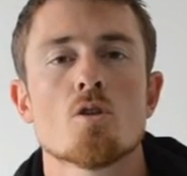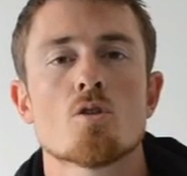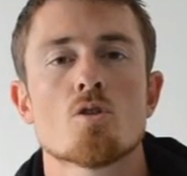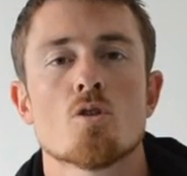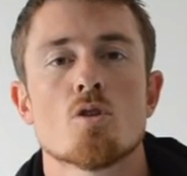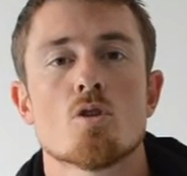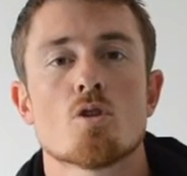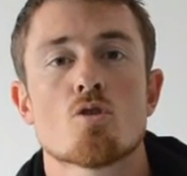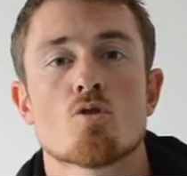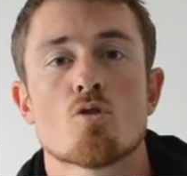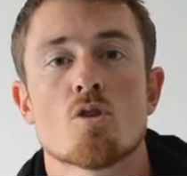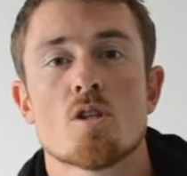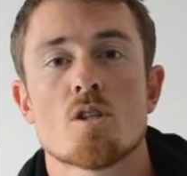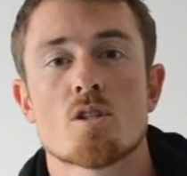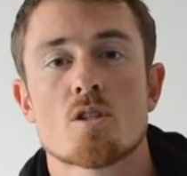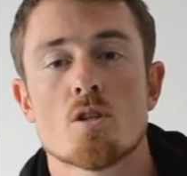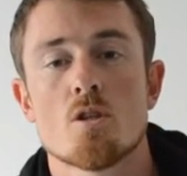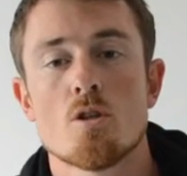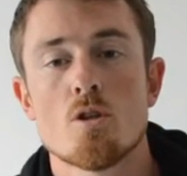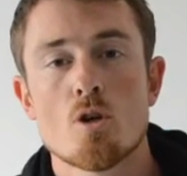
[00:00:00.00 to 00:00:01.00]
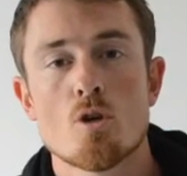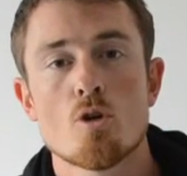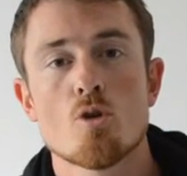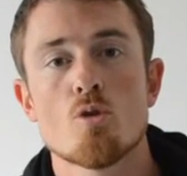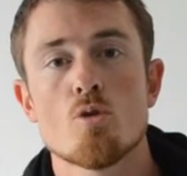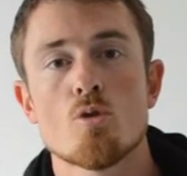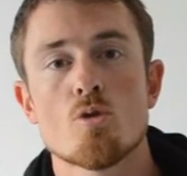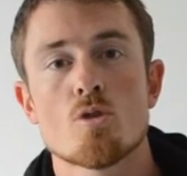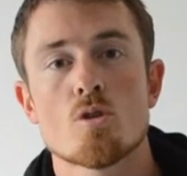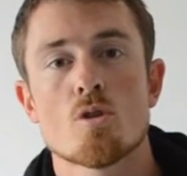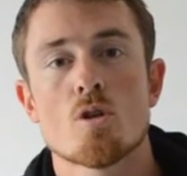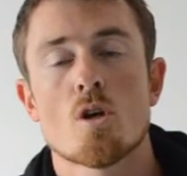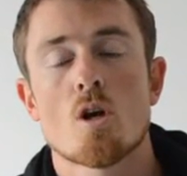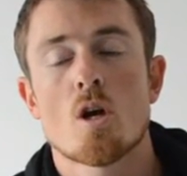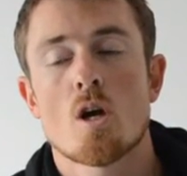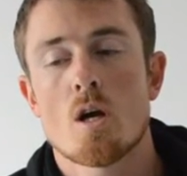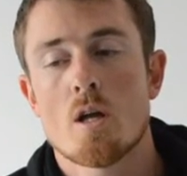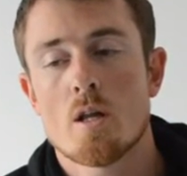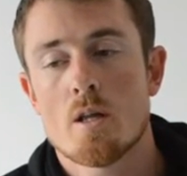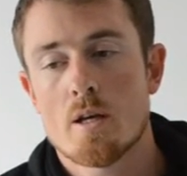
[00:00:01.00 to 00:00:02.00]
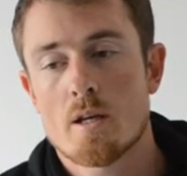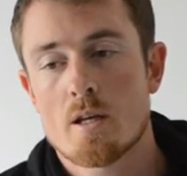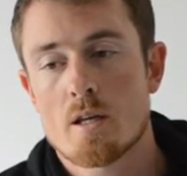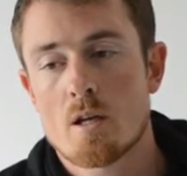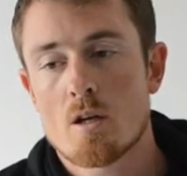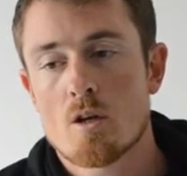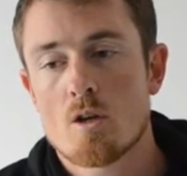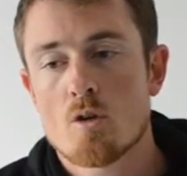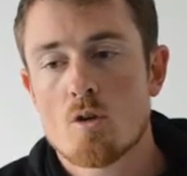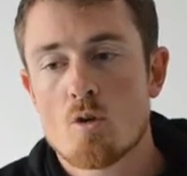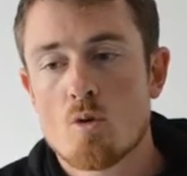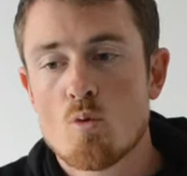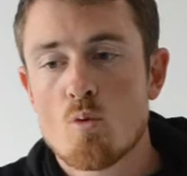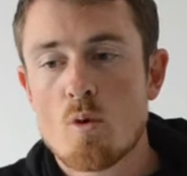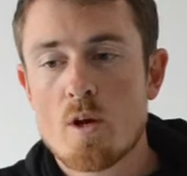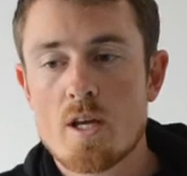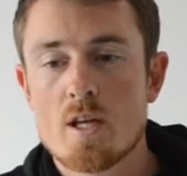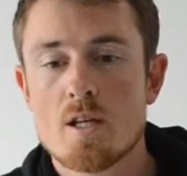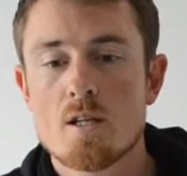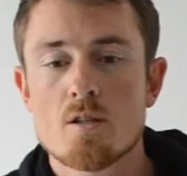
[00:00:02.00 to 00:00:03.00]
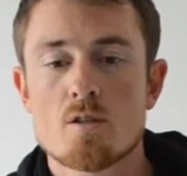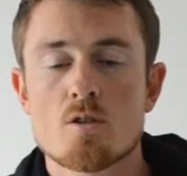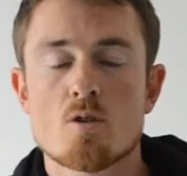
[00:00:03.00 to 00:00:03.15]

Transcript: to increase the load, like the weight.